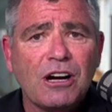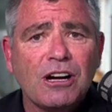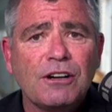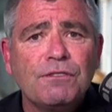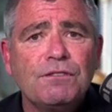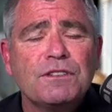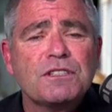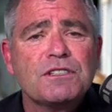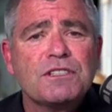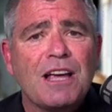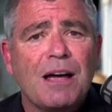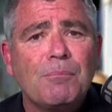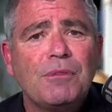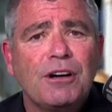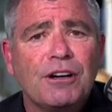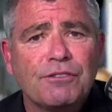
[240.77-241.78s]
of
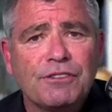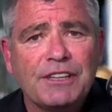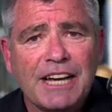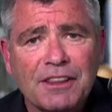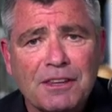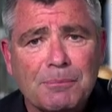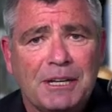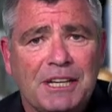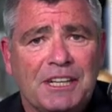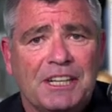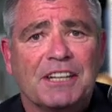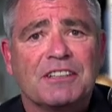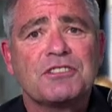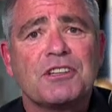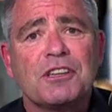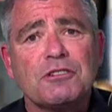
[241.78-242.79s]
some of the other
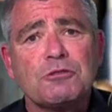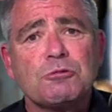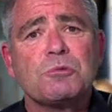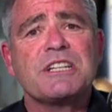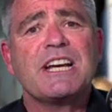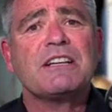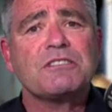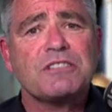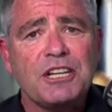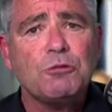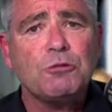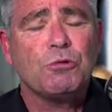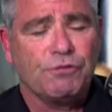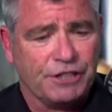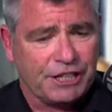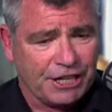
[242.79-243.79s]
media. So this was our
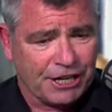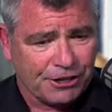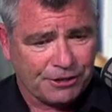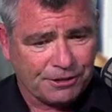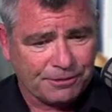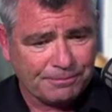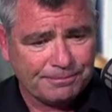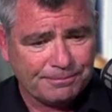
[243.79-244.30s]
sequel video.